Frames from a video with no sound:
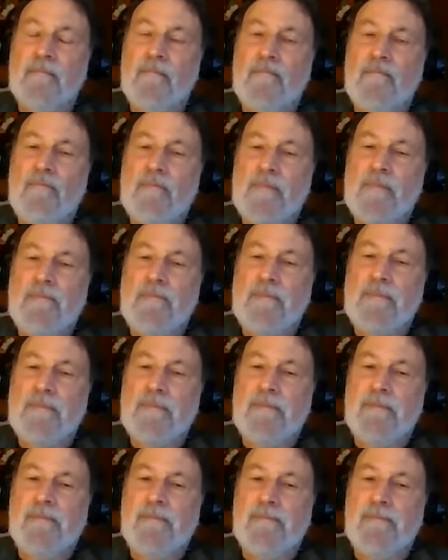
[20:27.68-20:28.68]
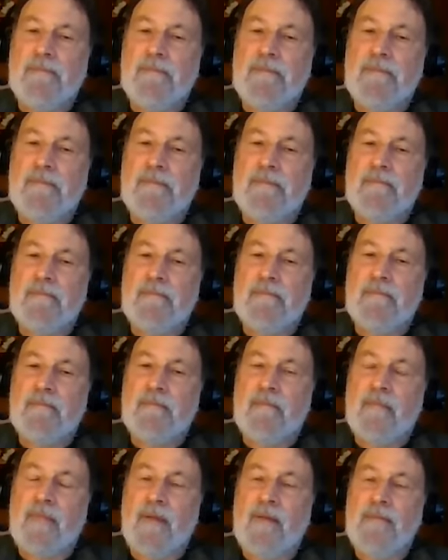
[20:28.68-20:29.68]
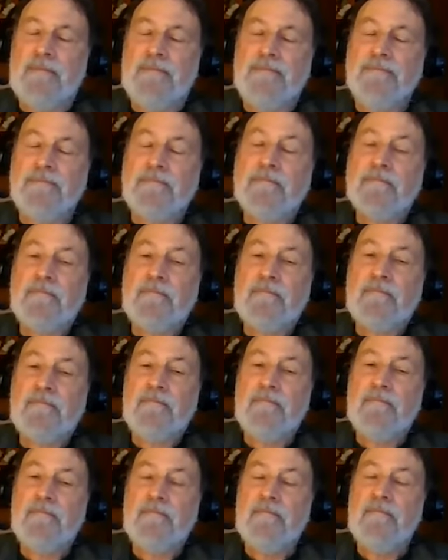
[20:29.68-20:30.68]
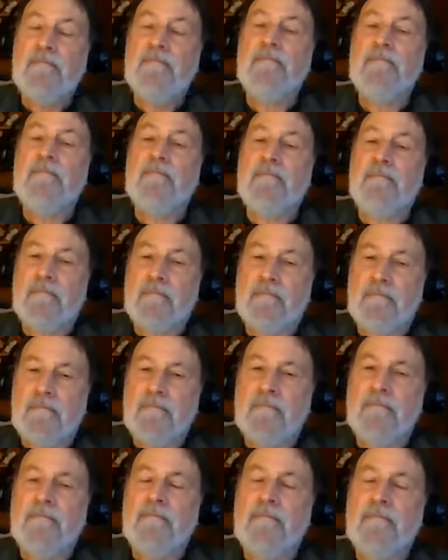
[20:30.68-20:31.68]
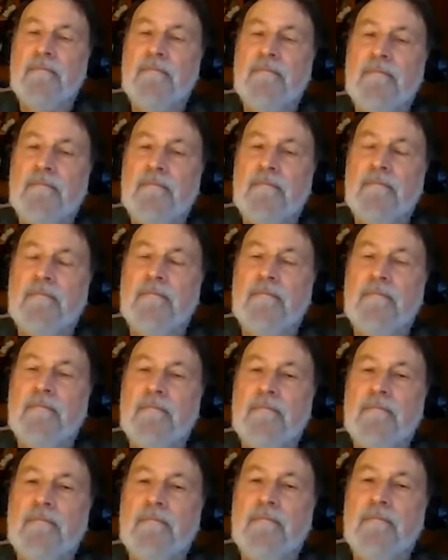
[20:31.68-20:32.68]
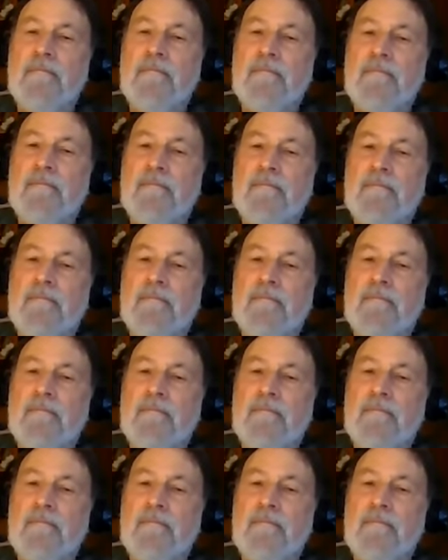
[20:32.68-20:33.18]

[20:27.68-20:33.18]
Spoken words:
The person shown says nothing.